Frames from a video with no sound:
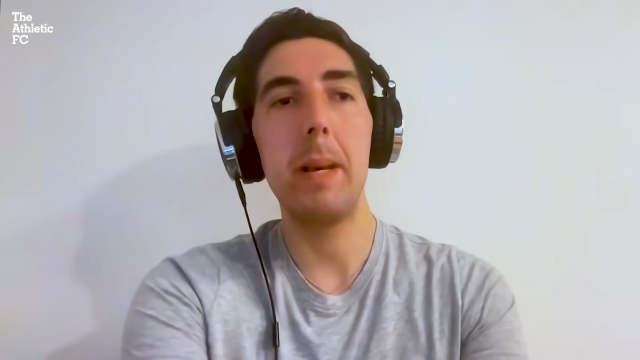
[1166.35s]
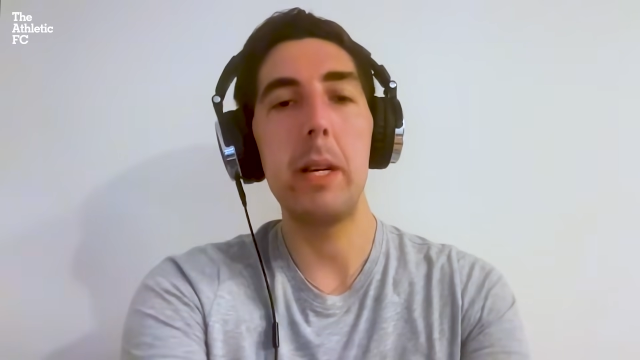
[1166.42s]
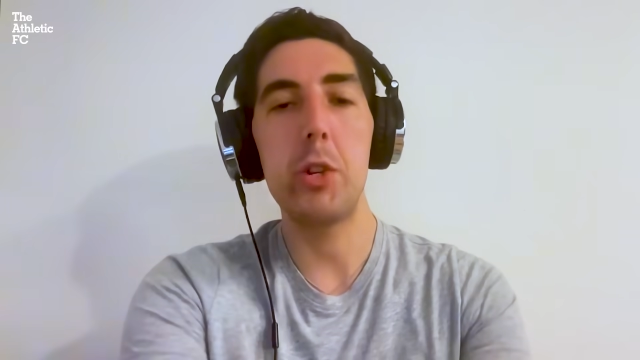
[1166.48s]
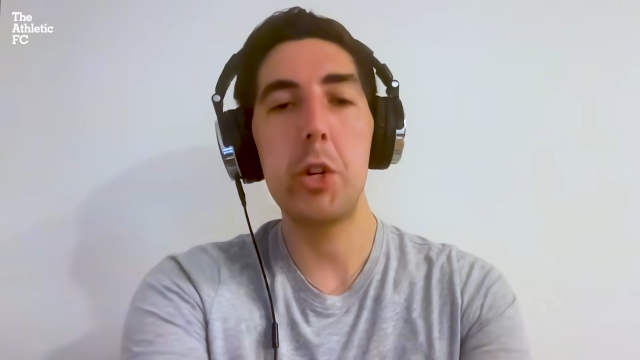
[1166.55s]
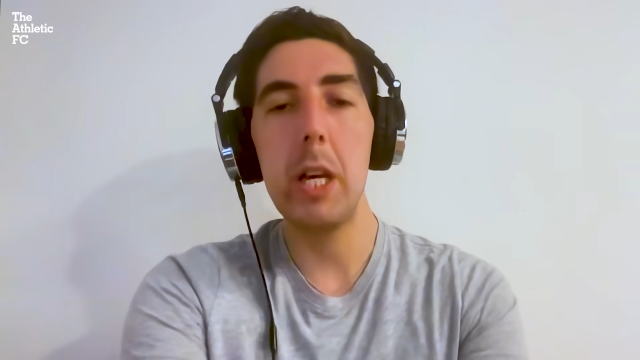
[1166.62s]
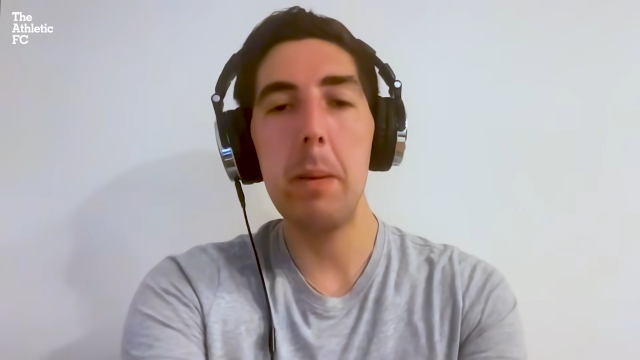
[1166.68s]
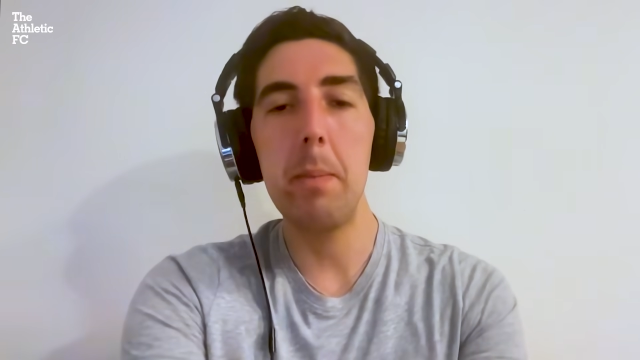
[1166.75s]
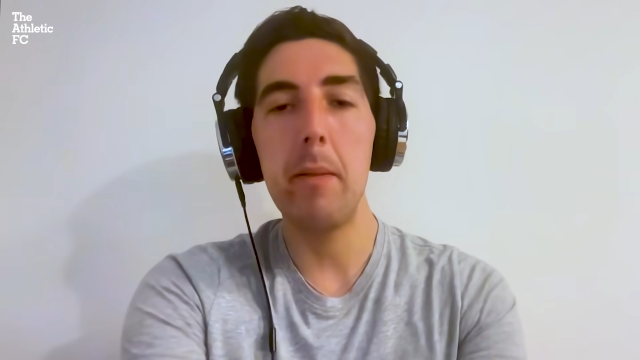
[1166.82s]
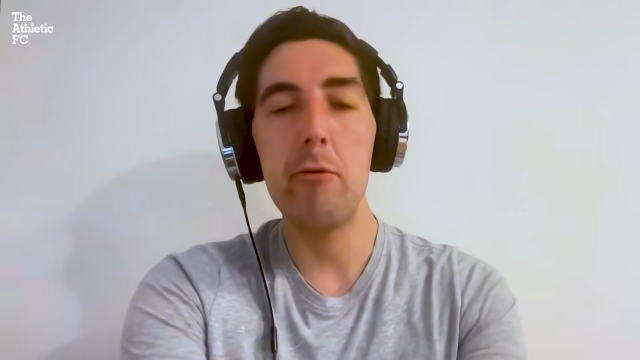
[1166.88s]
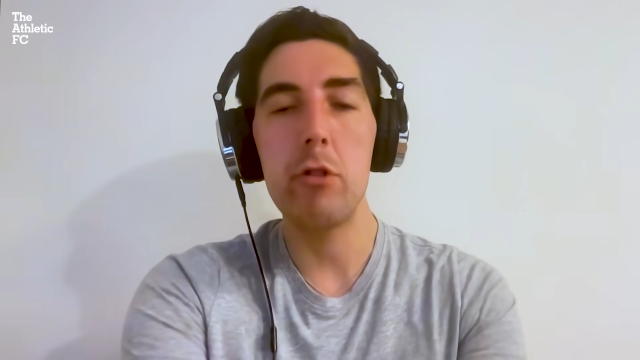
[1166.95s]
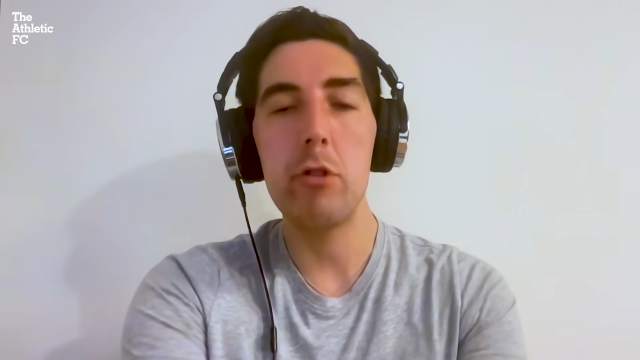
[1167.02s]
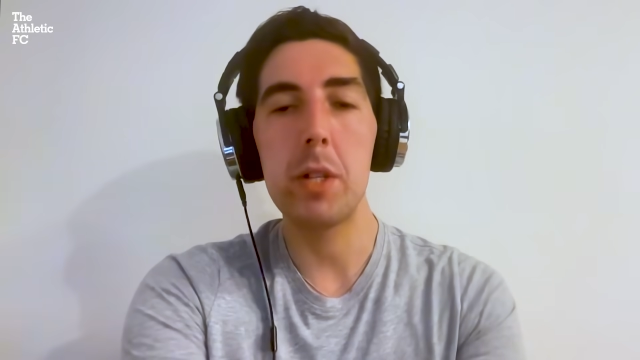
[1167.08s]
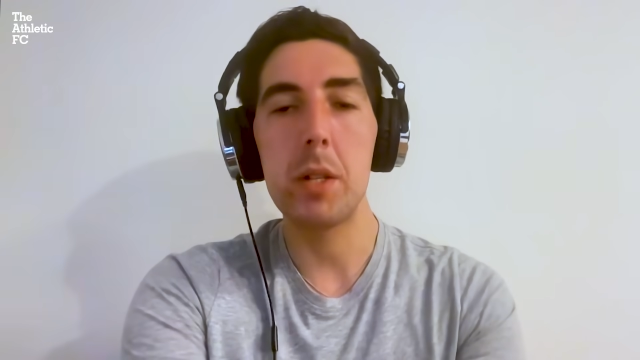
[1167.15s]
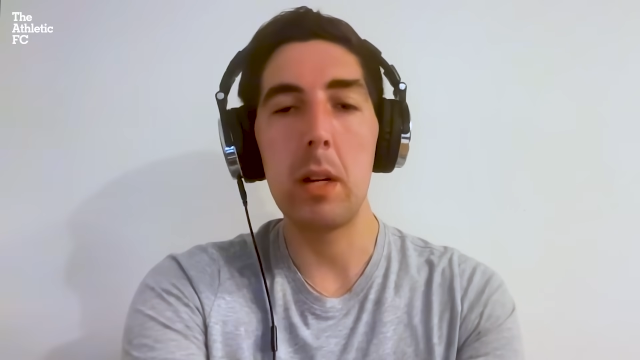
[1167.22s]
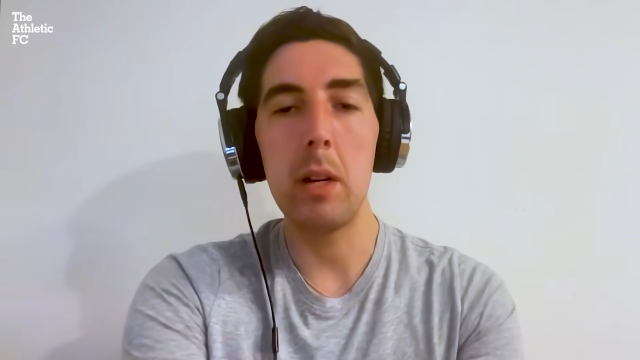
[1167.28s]
it's cheaper for
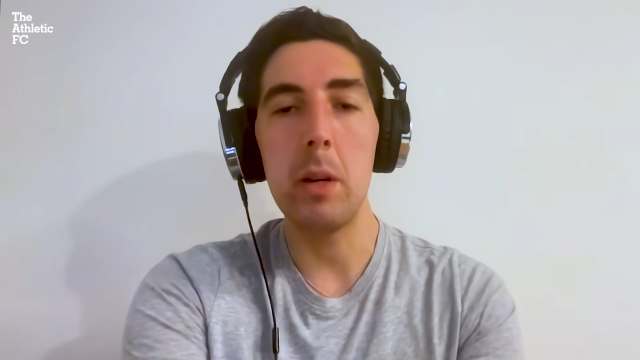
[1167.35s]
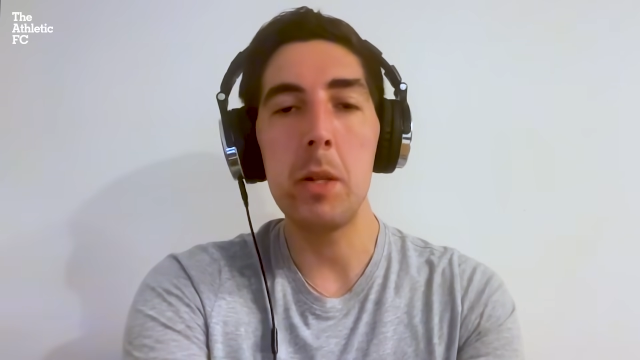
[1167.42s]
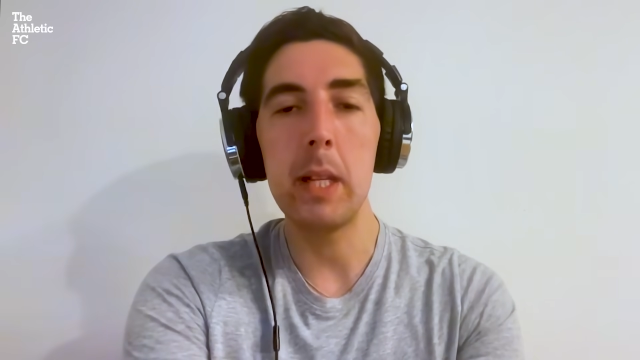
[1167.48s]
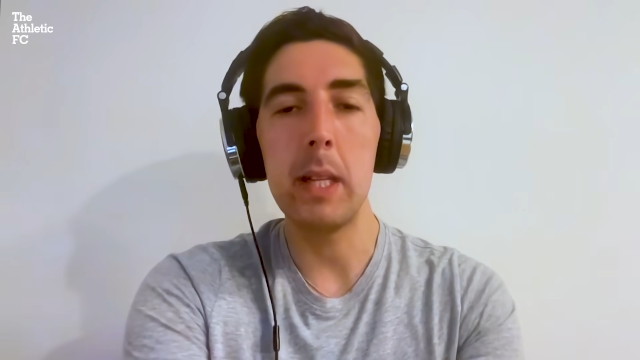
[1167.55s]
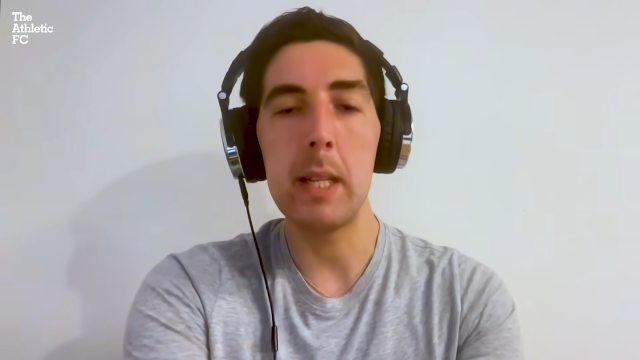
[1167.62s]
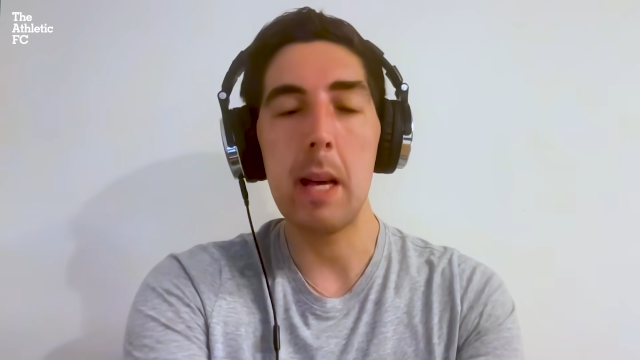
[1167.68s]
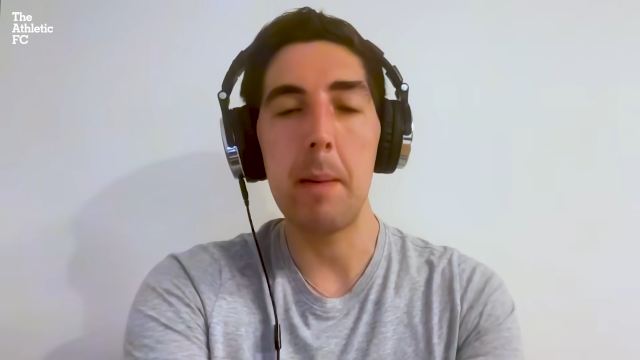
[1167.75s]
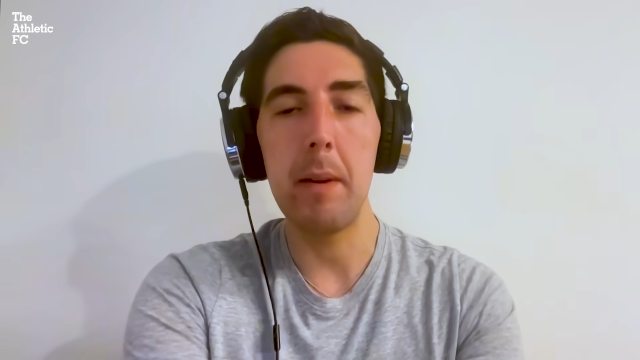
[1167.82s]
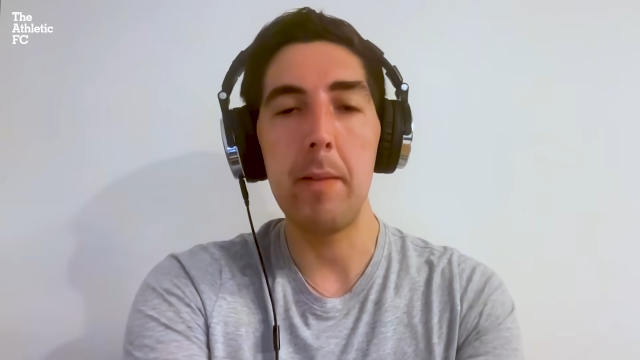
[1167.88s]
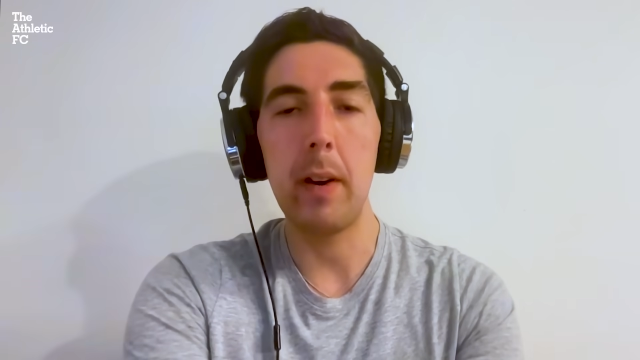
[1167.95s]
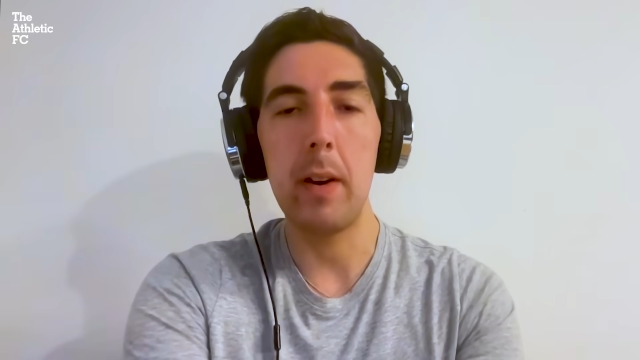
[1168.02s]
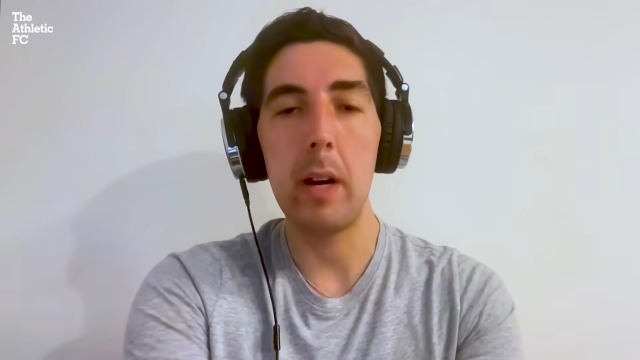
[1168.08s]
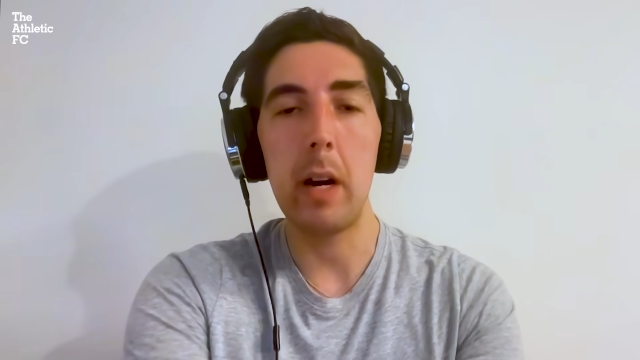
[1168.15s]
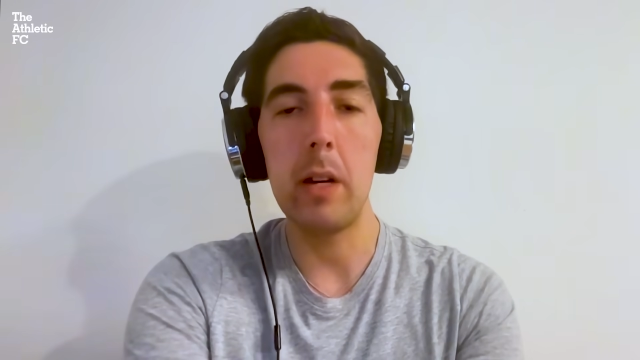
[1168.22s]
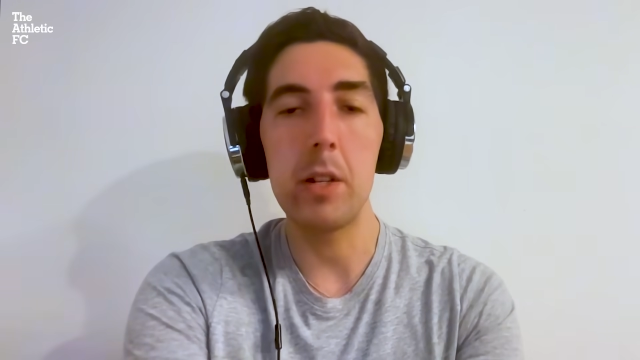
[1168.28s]
us to lose in
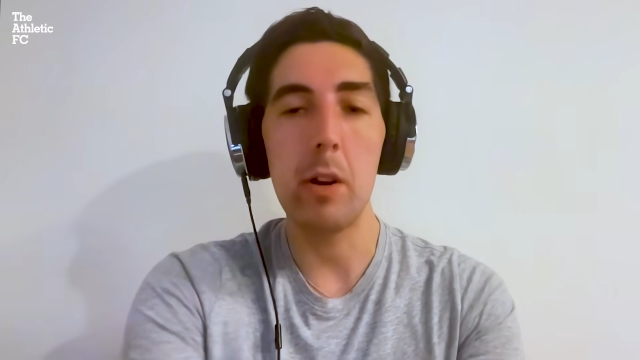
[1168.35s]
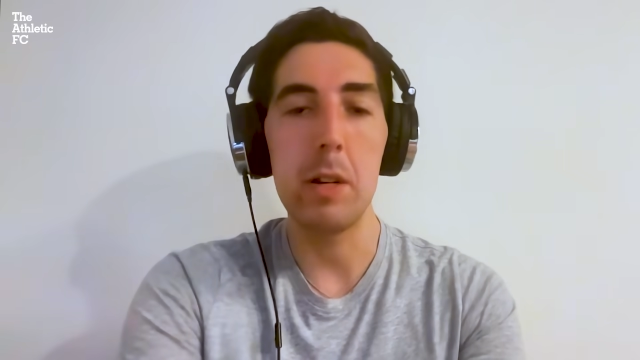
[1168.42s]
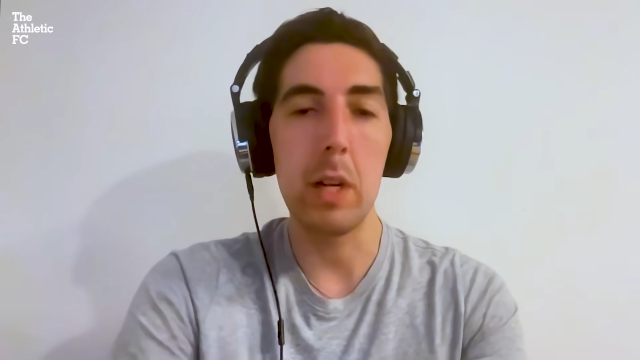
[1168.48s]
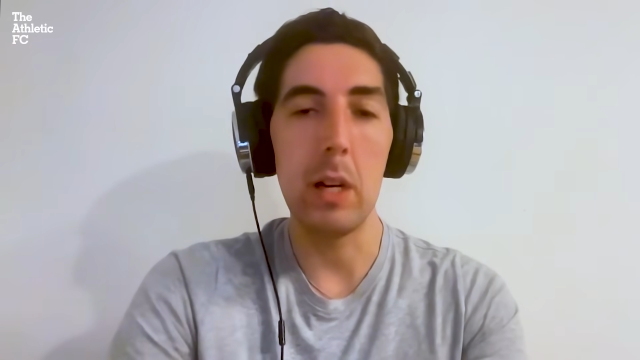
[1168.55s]
the